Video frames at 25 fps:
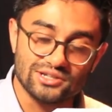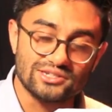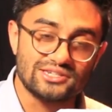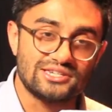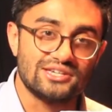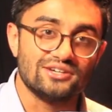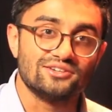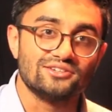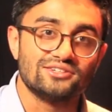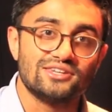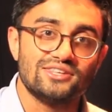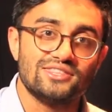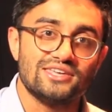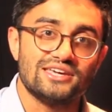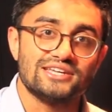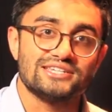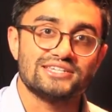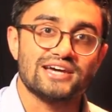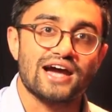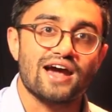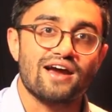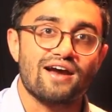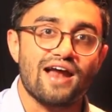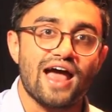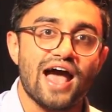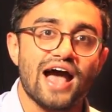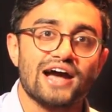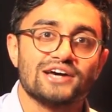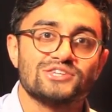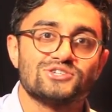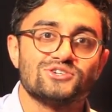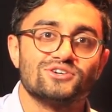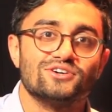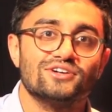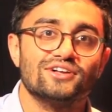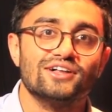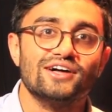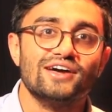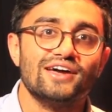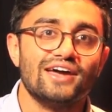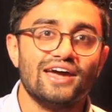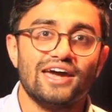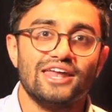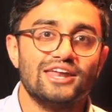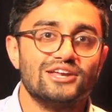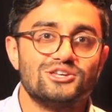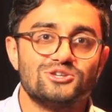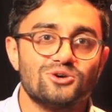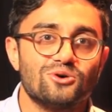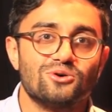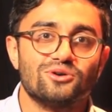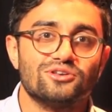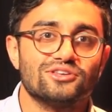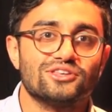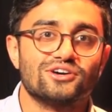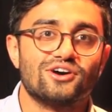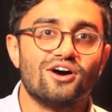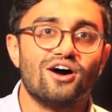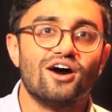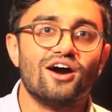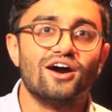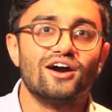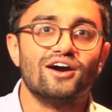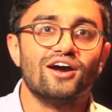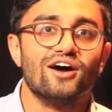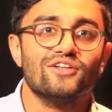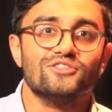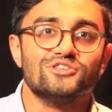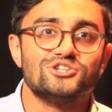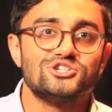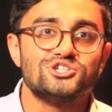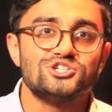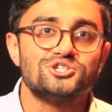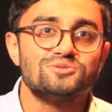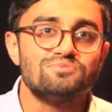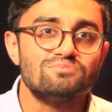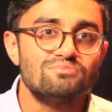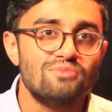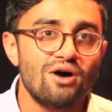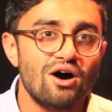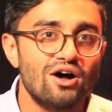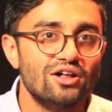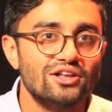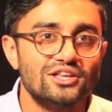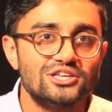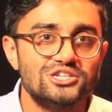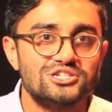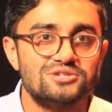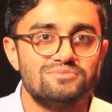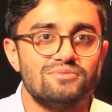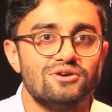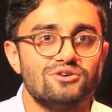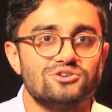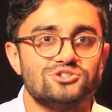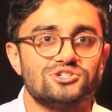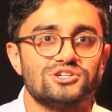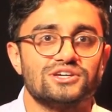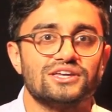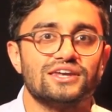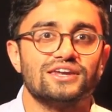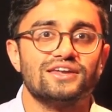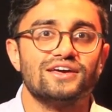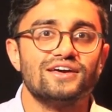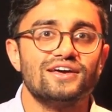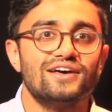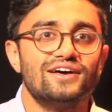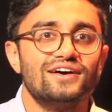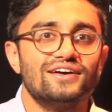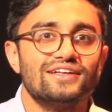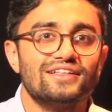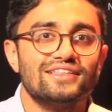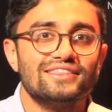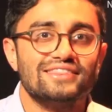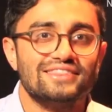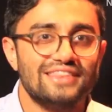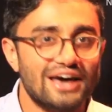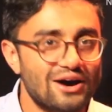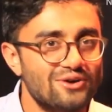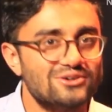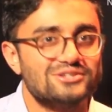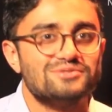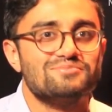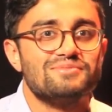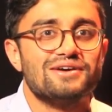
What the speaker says: tilted the entire axle, and it totaled the car on the smallest motion. That was